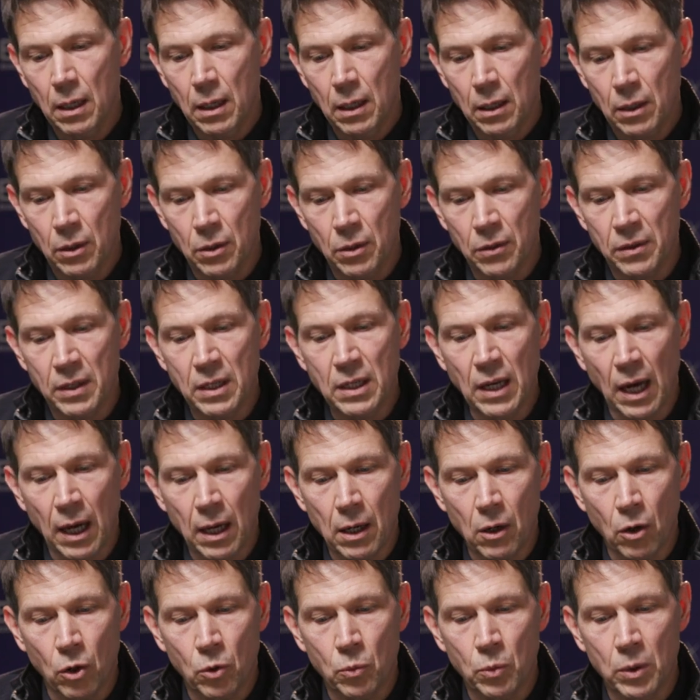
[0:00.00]
the
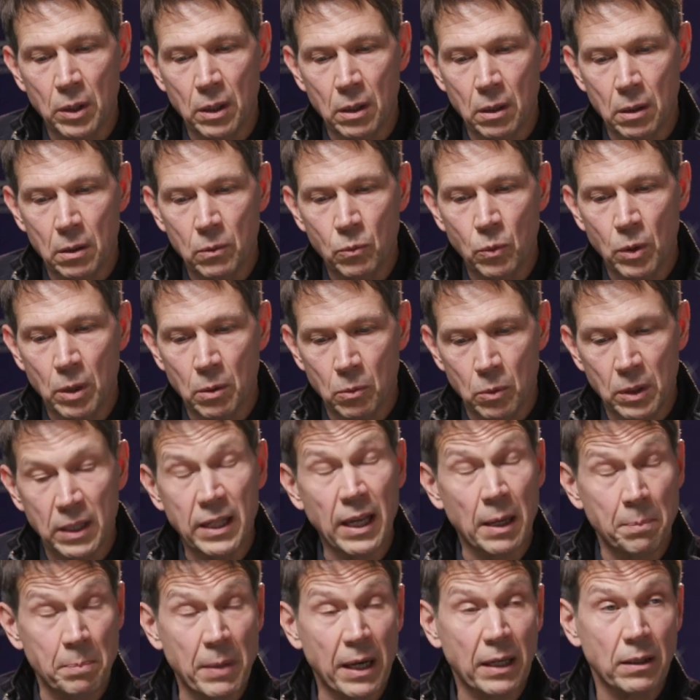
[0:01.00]
dialogue will
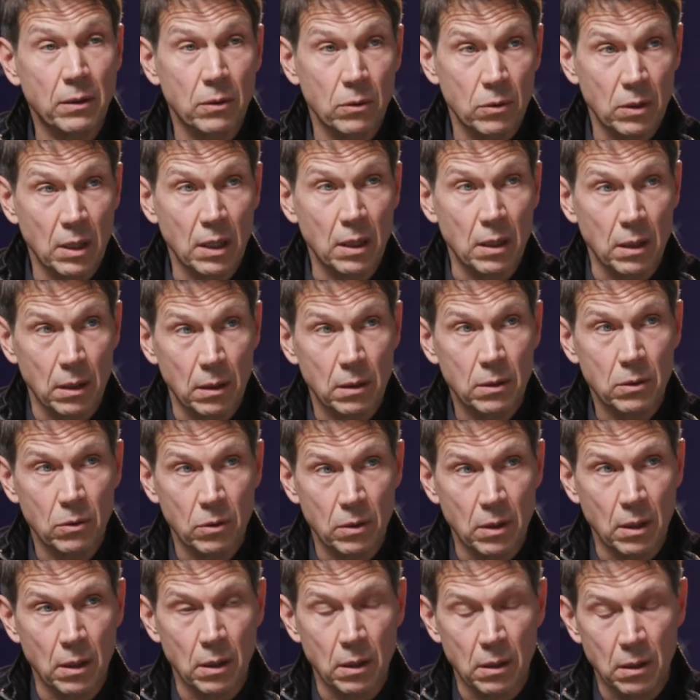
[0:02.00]
get back to
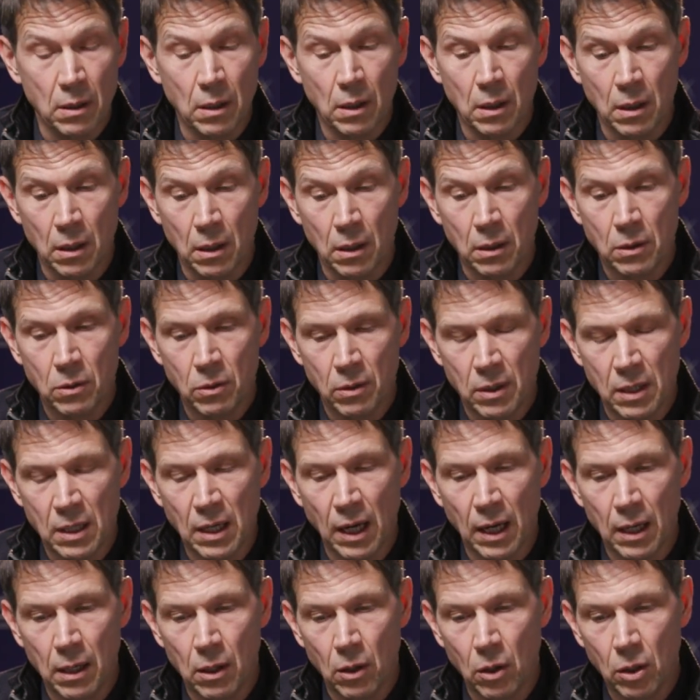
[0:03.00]
the
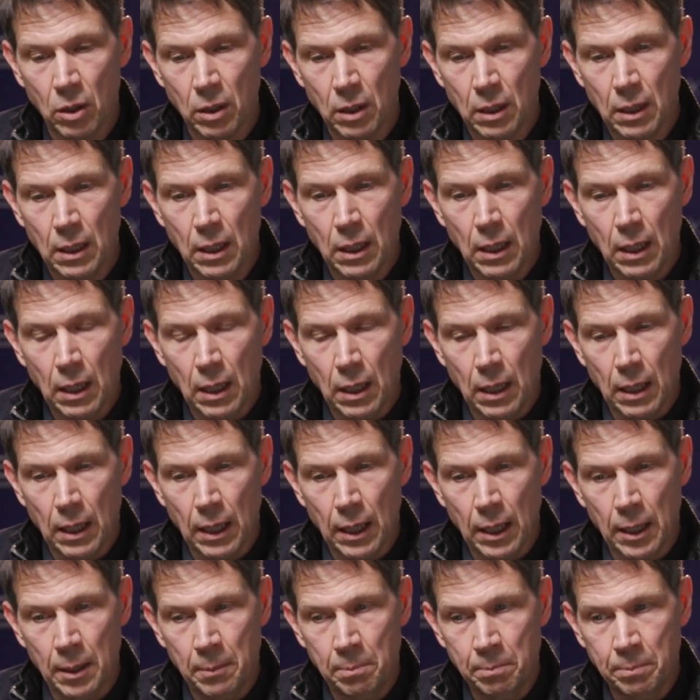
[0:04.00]
dialogue.
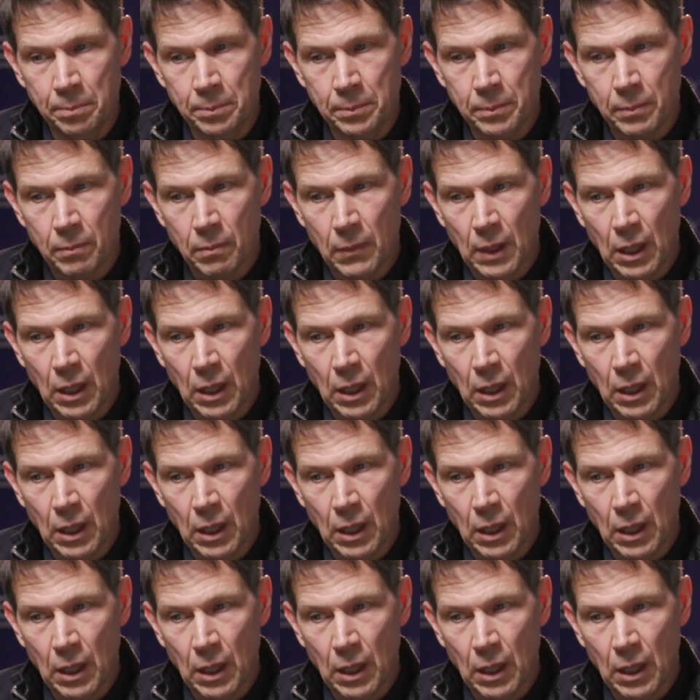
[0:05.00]
On